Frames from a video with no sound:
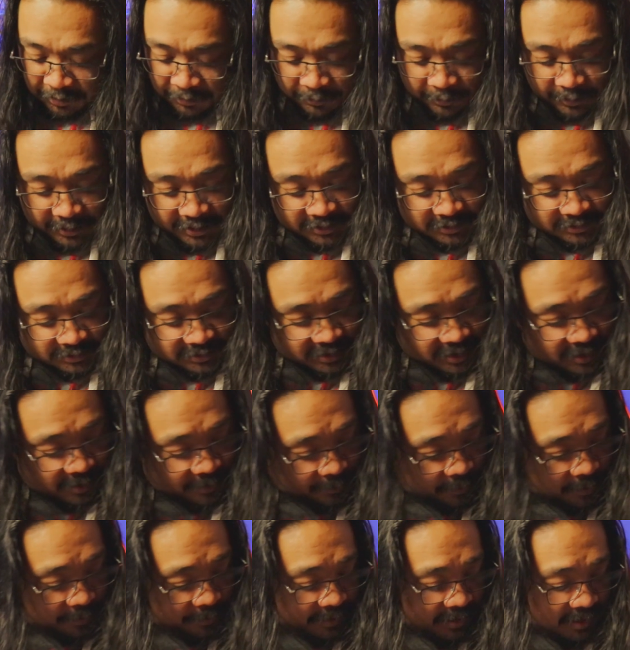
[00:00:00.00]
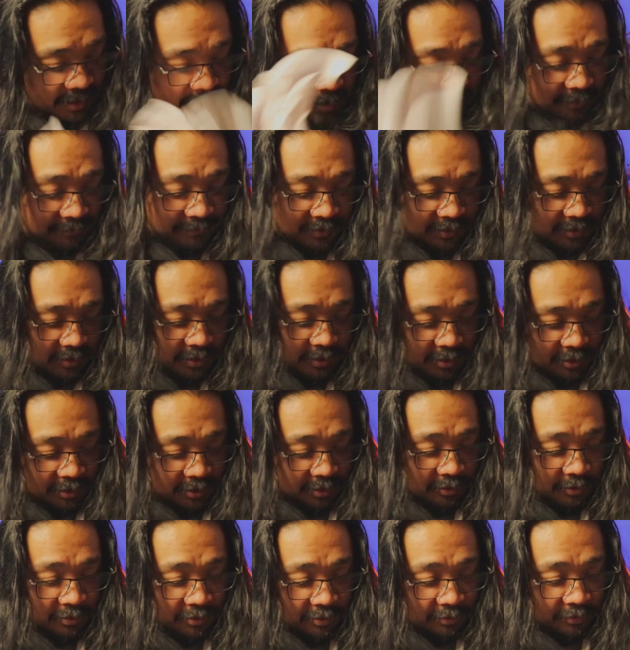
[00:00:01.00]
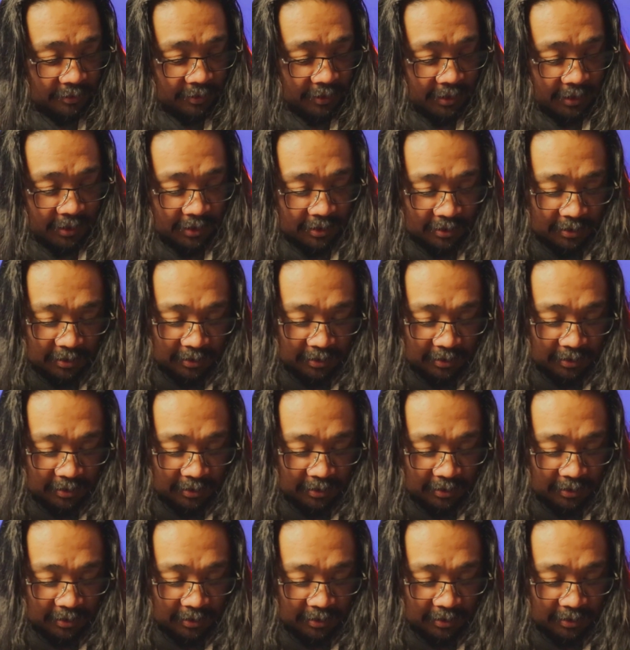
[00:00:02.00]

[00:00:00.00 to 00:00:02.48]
we have in here. All right.